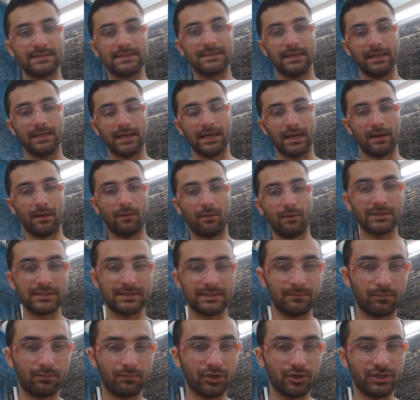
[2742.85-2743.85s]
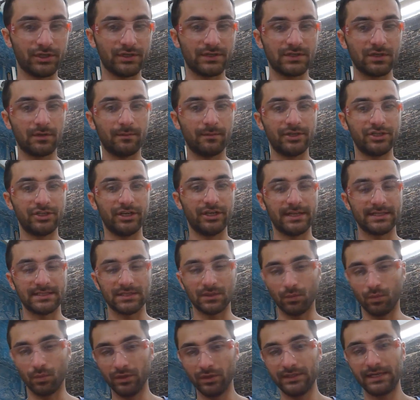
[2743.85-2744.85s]
wasn't pushing so much against the
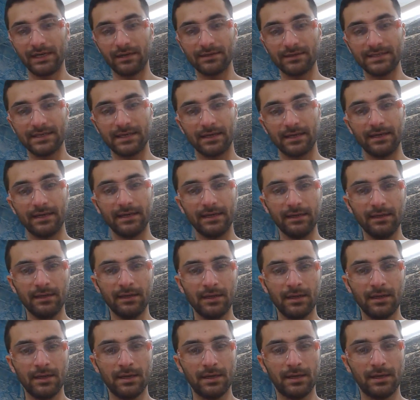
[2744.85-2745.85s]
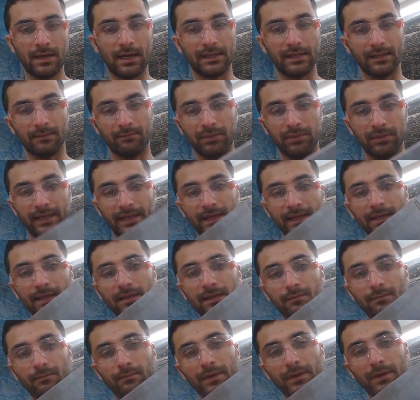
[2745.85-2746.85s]
wood that I was cutting on the
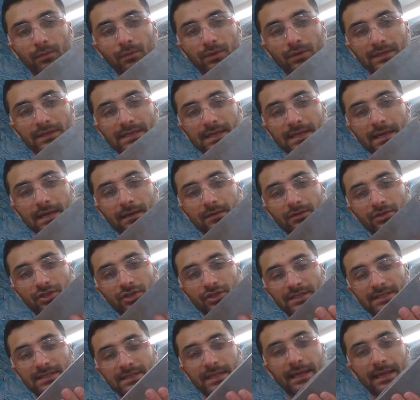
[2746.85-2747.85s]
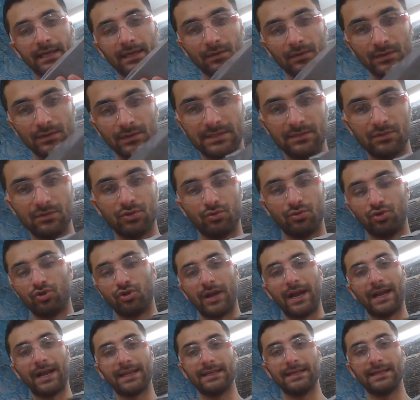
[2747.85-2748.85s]
blade, but was just like it was
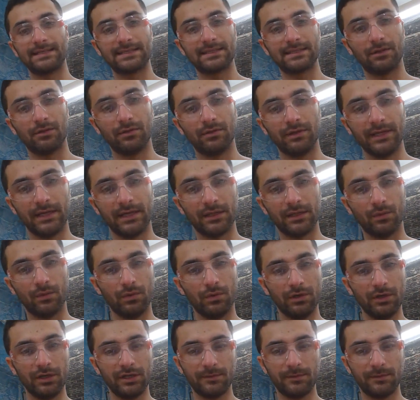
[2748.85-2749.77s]
dragging slowly on the wood.